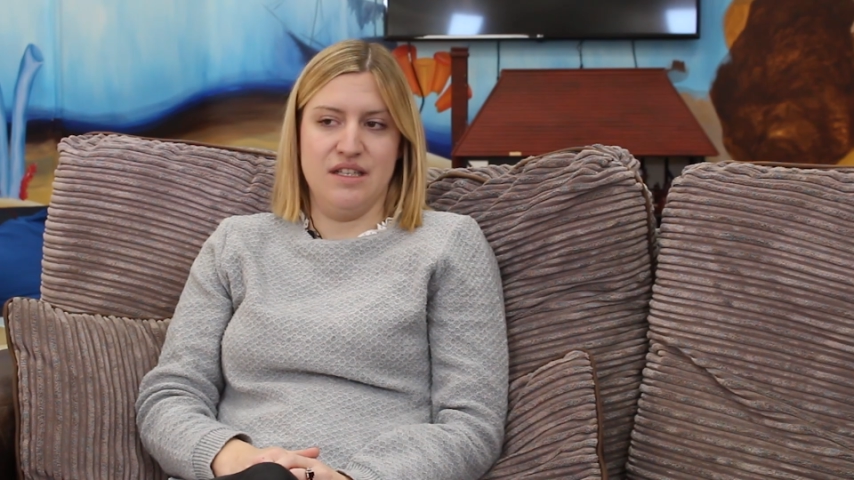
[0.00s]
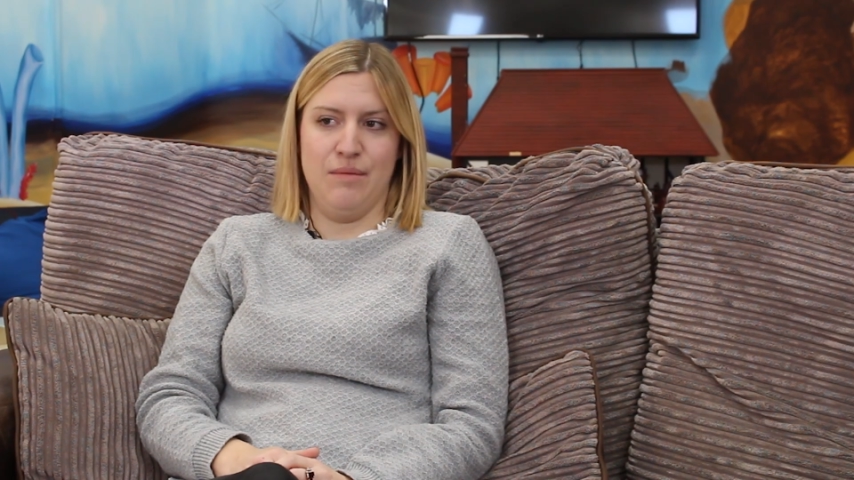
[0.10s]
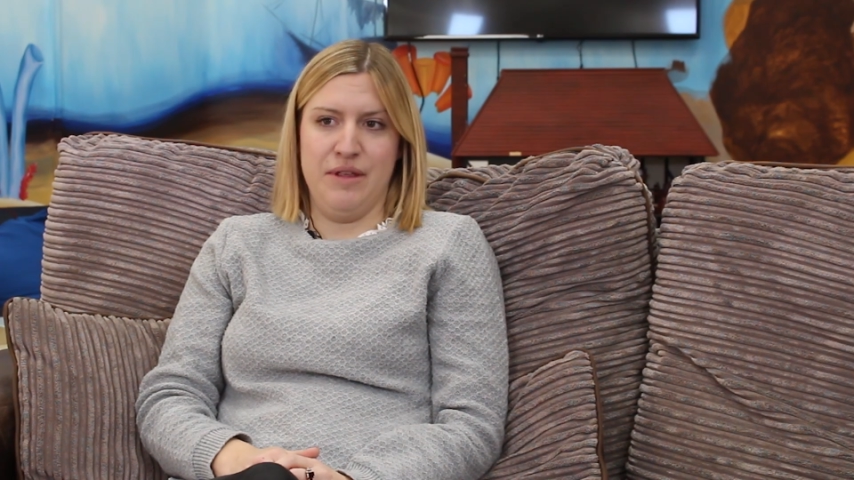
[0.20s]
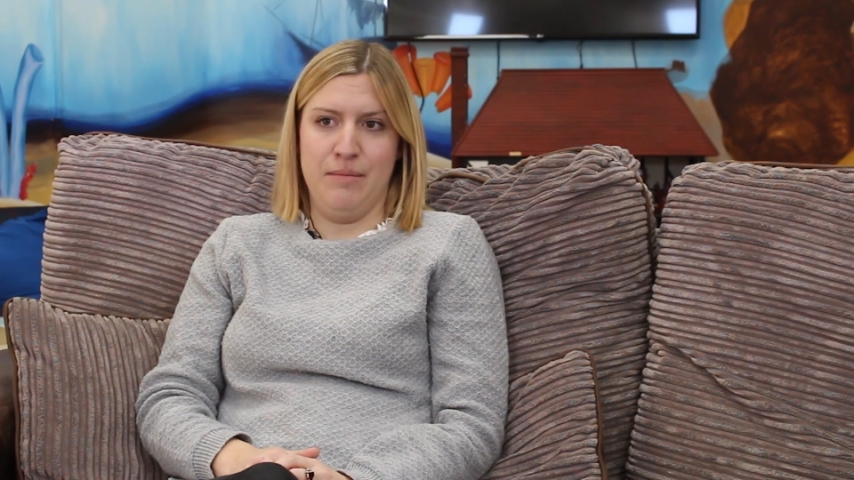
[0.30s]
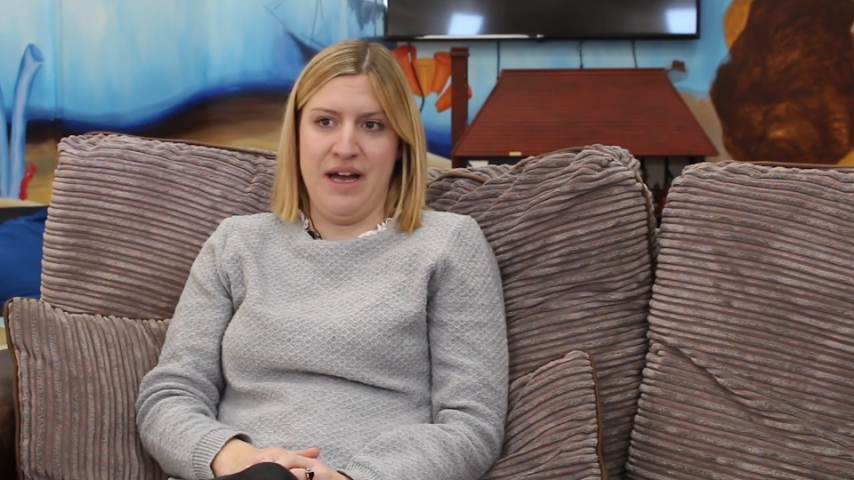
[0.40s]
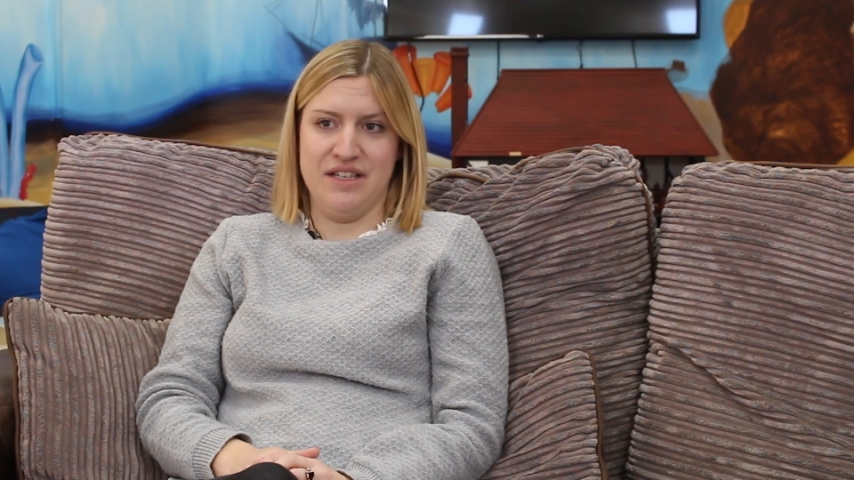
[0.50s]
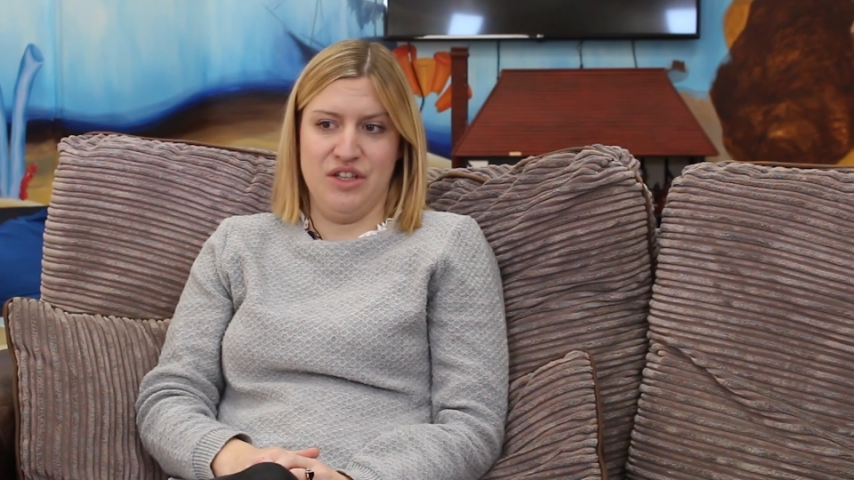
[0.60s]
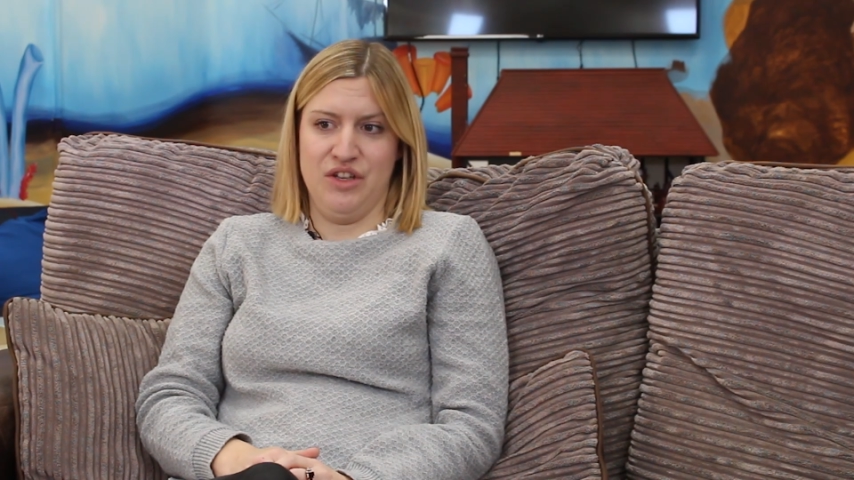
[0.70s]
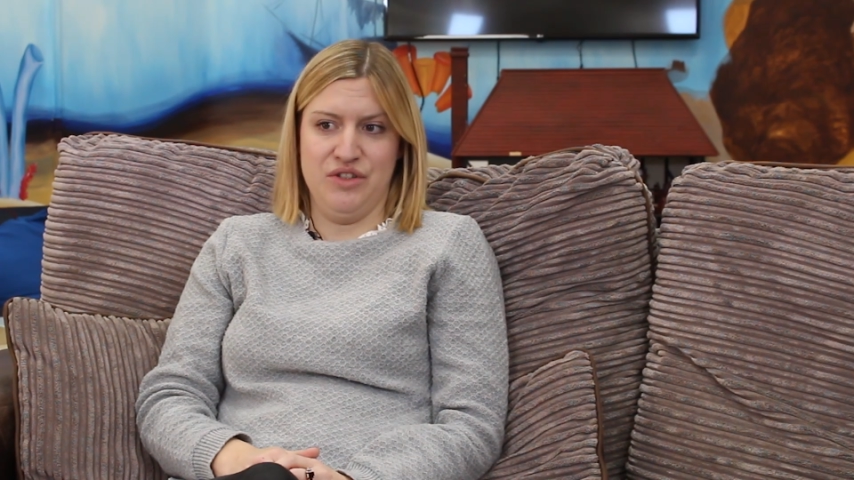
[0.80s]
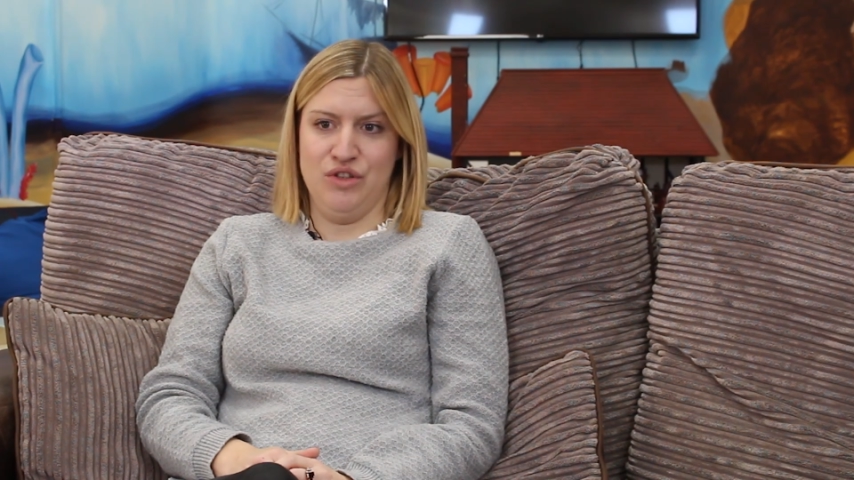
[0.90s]
something back
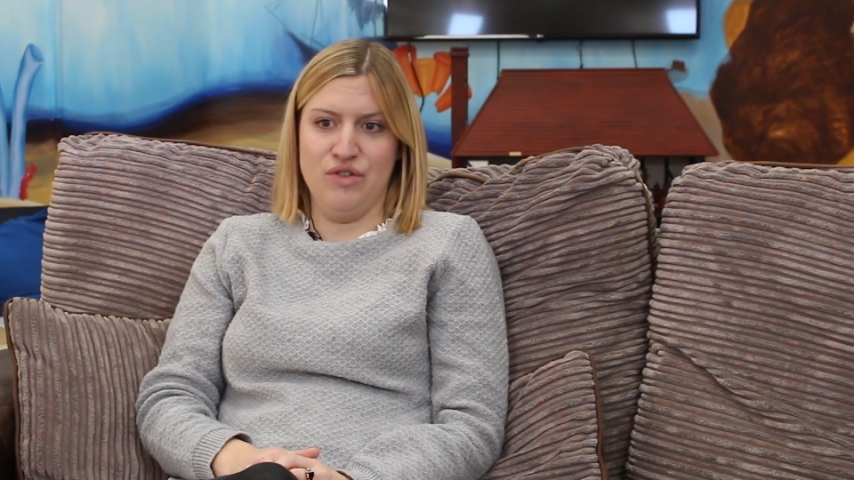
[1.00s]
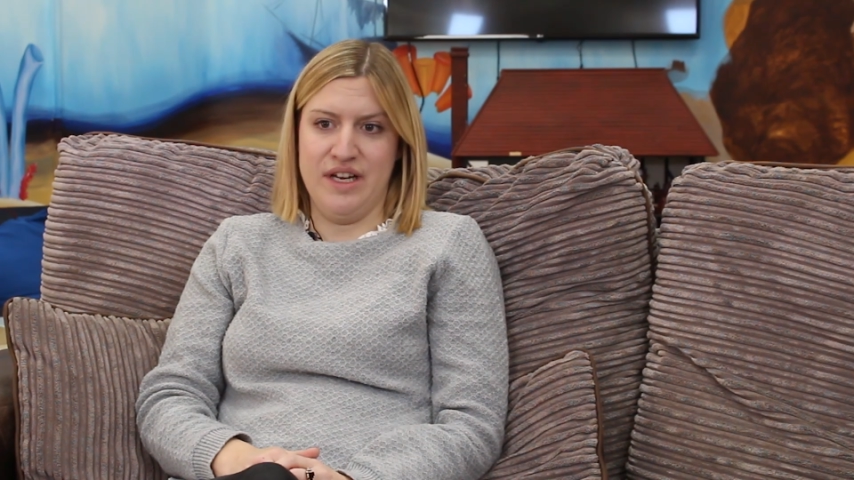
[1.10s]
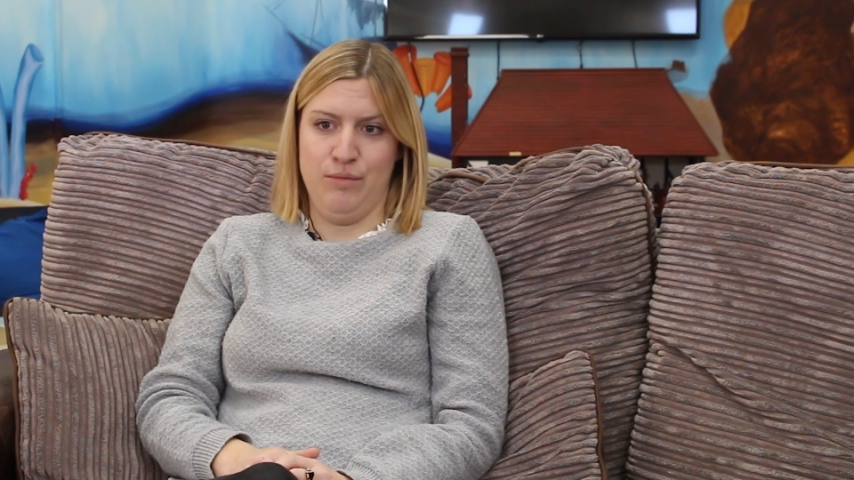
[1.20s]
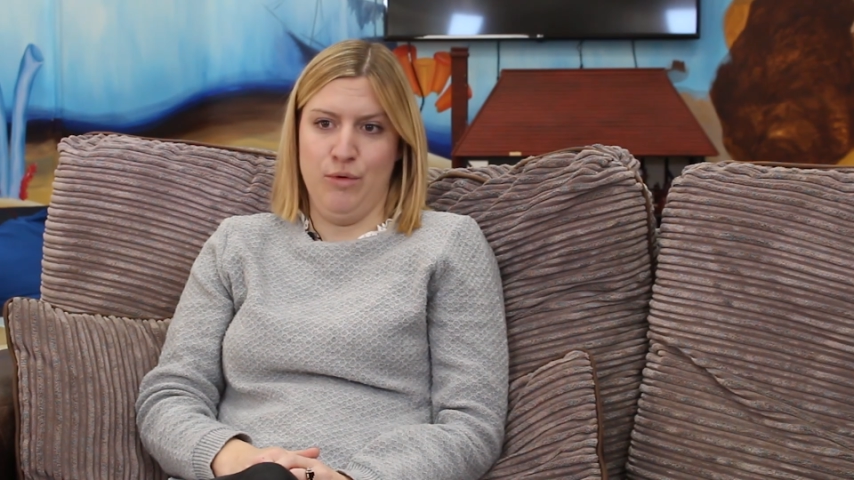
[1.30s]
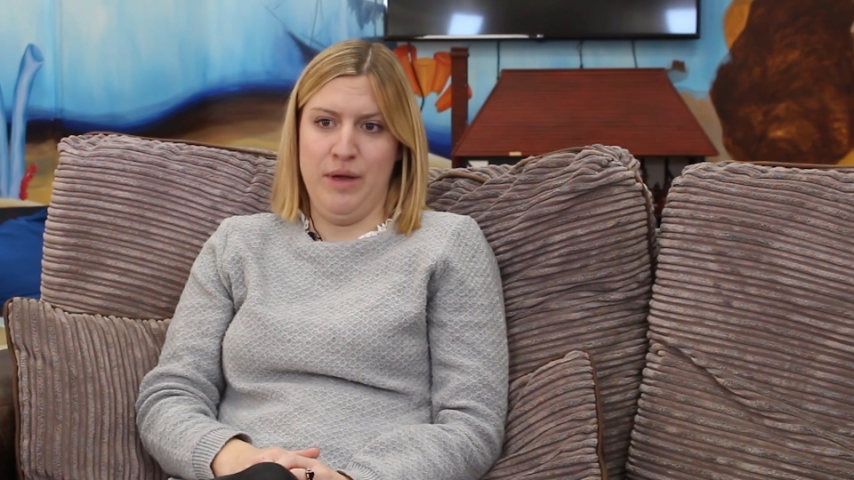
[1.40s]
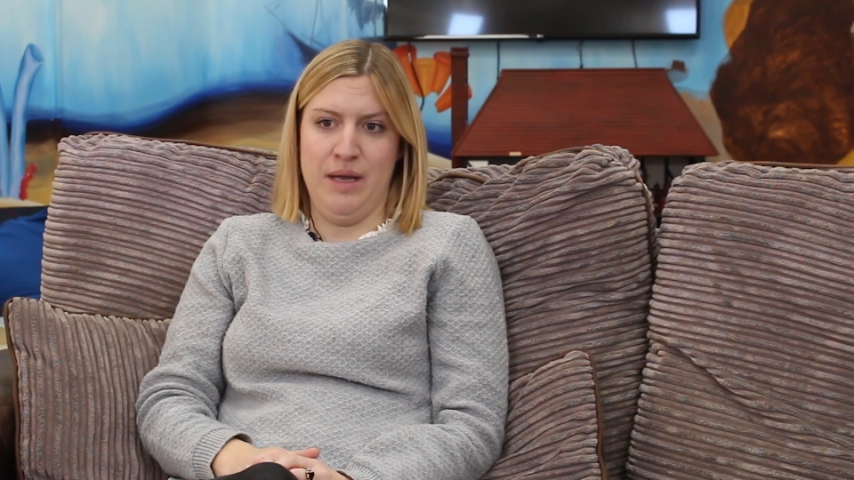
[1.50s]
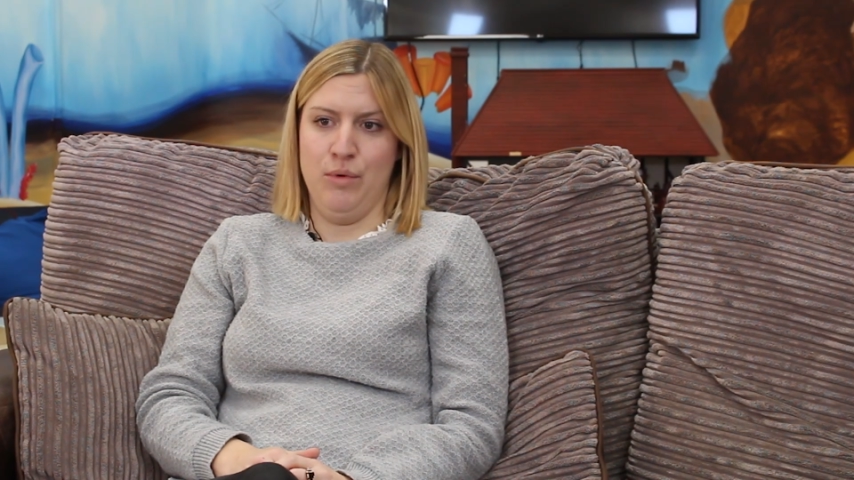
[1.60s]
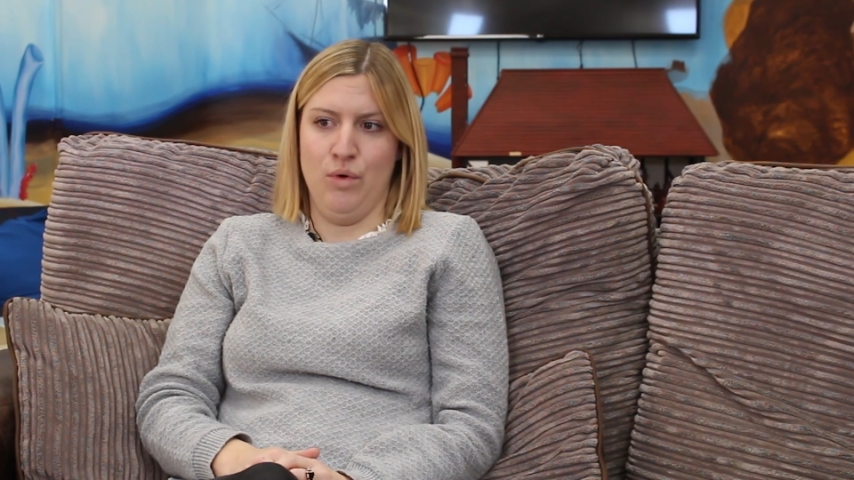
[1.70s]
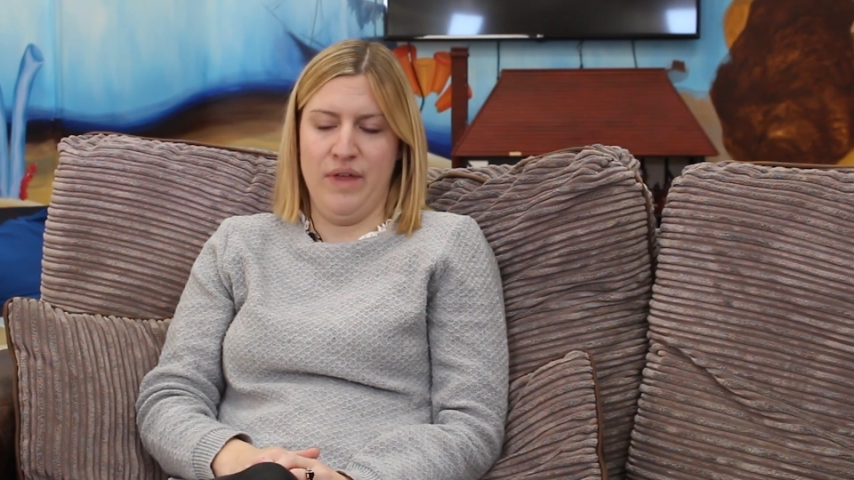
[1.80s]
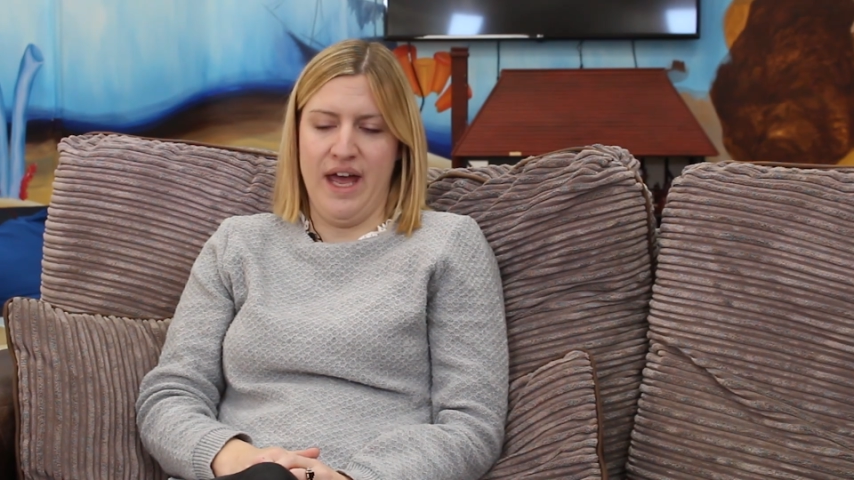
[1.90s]
to those incredible
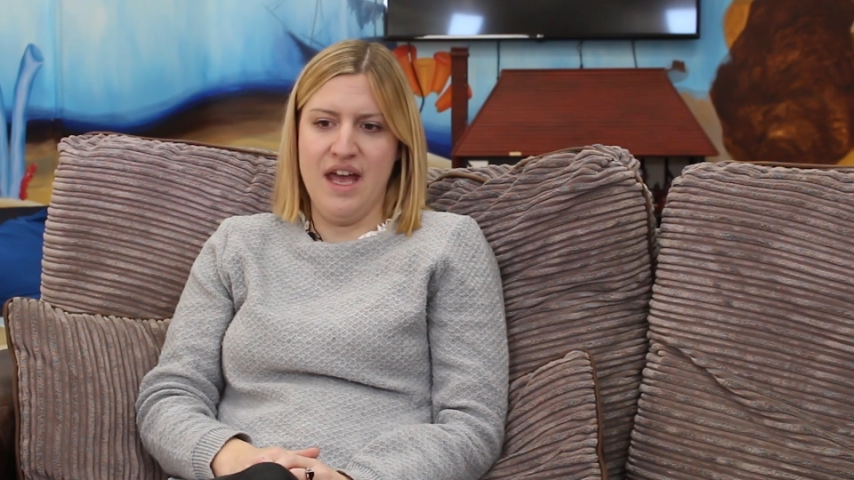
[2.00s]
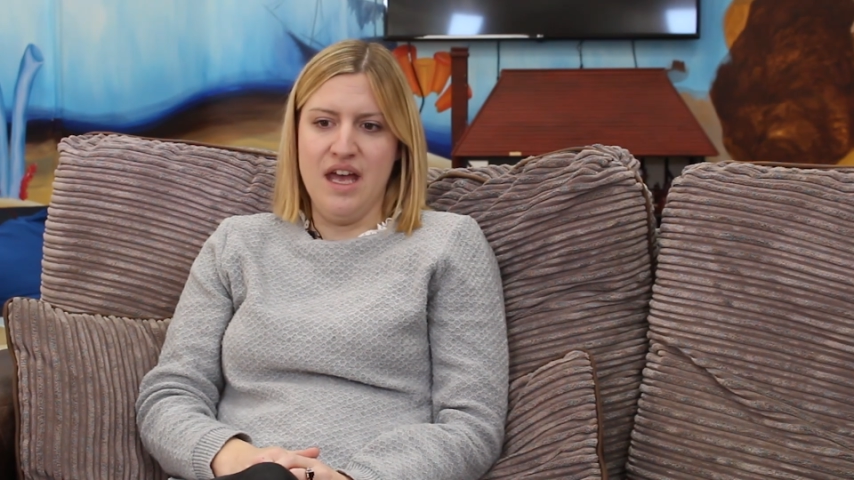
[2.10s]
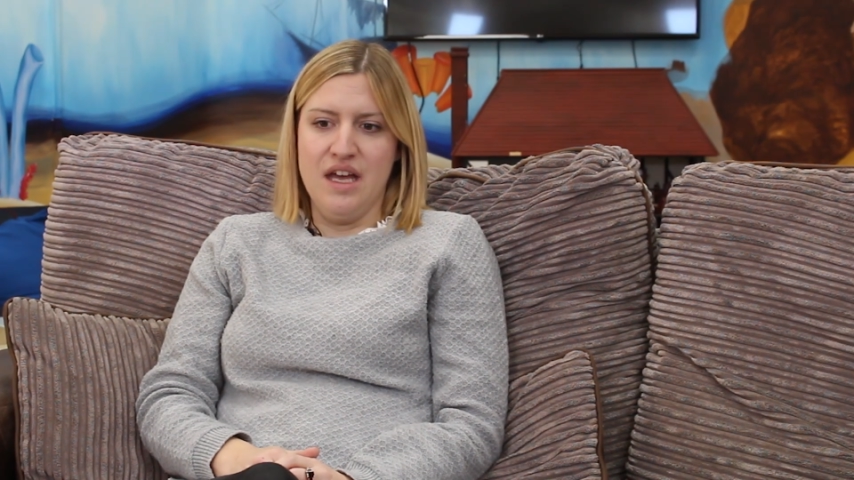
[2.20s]
people that